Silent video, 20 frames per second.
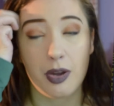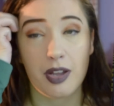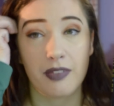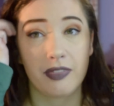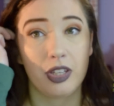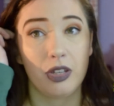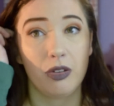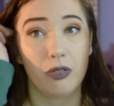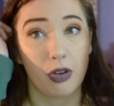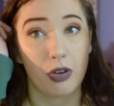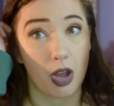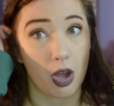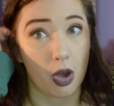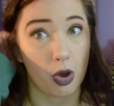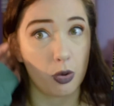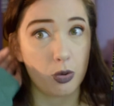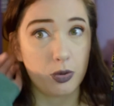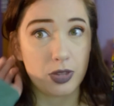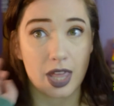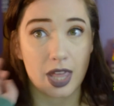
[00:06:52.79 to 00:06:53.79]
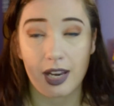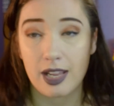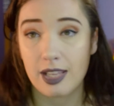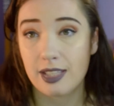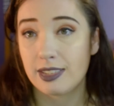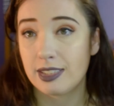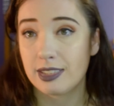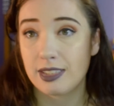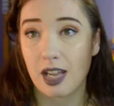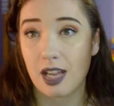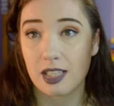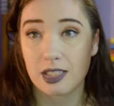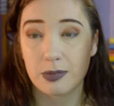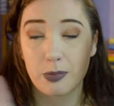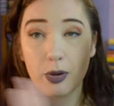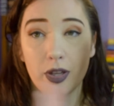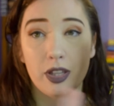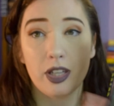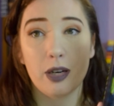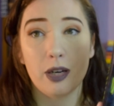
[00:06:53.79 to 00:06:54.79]
if you know who that is, it's not a
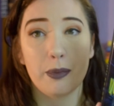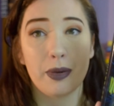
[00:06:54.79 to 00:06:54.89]
spoiler,